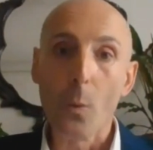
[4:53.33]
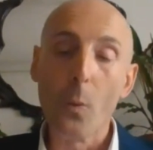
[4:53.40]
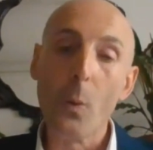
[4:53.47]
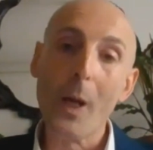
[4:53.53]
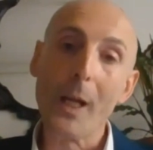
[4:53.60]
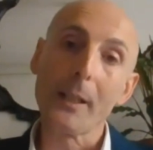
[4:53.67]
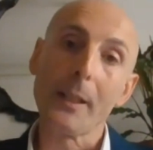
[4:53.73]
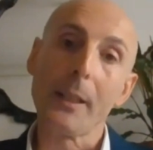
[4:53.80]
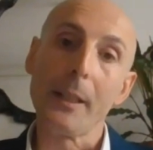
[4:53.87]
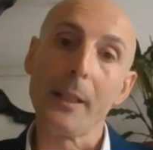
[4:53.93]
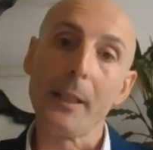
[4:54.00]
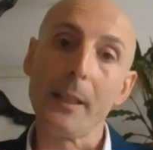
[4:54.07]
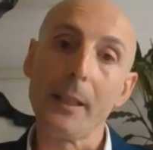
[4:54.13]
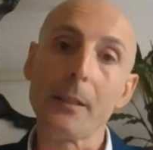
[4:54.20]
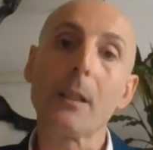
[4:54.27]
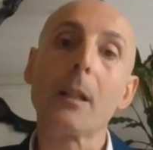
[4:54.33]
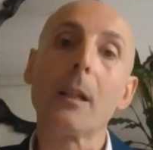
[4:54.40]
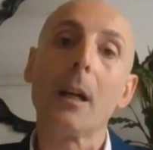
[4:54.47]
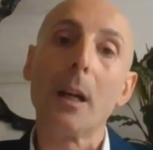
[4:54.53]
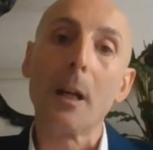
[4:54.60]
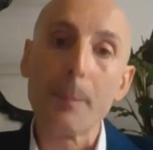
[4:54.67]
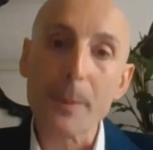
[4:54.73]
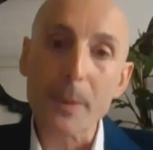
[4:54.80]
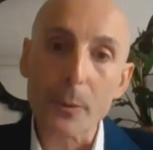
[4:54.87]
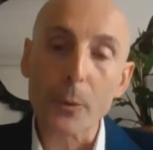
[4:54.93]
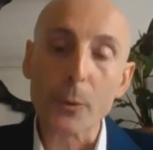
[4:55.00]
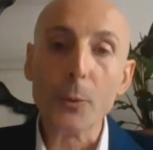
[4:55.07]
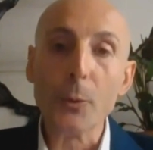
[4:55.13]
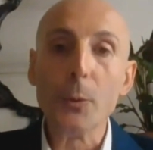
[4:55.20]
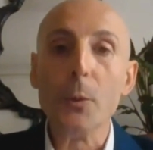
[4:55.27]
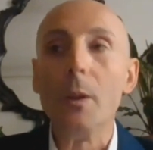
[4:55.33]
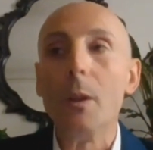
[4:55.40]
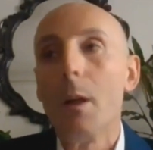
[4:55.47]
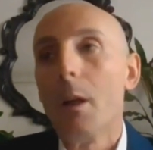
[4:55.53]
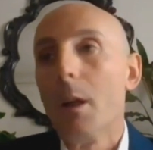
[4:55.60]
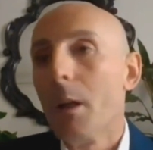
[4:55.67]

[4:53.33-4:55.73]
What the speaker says: when it comes to